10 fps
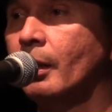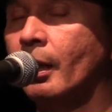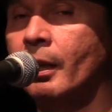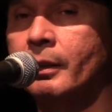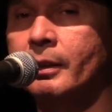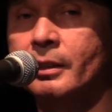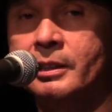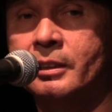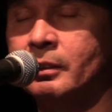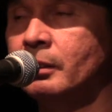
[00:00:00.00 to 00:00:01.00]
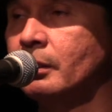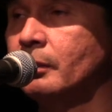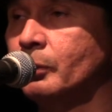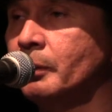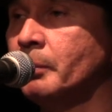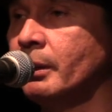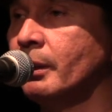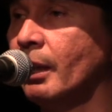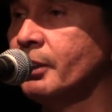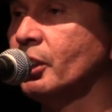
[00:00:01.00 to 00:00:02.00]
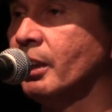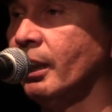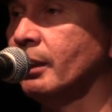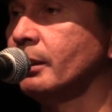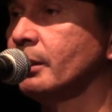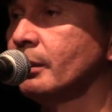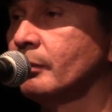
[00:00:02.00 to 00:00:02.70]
and it's still, we've been educated